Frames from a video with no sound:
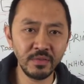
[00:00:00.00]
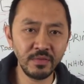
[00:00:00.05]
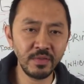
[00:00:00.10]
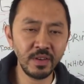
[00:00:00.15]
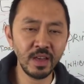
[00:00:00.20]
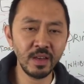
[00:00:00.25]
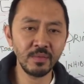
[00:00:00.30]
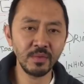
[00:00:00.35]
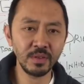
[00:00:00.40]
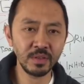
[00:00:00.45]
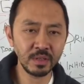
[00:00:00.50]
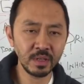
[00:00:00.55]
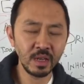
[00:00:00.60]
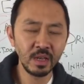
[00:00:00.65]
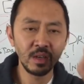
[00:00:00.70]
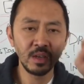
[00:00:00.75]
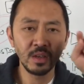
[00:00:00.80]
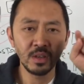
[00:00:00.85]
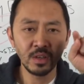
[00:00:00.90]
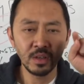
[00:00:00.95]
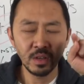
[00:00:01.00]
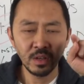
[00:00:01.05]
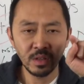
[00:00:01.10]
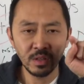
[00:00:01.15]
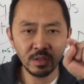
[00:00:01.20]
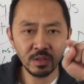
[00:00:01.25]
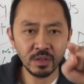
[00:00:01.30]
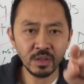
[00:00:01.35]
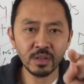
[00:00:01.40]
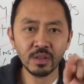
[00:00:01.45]
families,
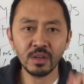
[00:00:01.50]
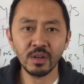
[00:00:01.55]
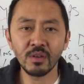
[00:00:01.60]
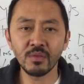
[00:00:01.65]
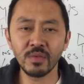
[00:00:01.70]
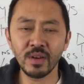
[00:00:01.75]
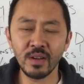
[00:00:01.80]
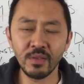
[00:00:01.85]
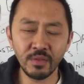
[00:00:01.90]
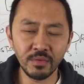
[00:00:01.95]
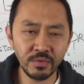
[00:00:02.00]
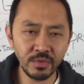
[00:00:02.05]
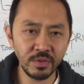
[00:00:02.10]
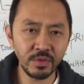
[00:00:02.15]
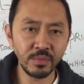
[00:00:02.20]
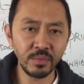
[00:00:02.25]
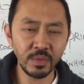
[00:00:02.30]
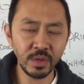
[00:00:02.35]
look around the room.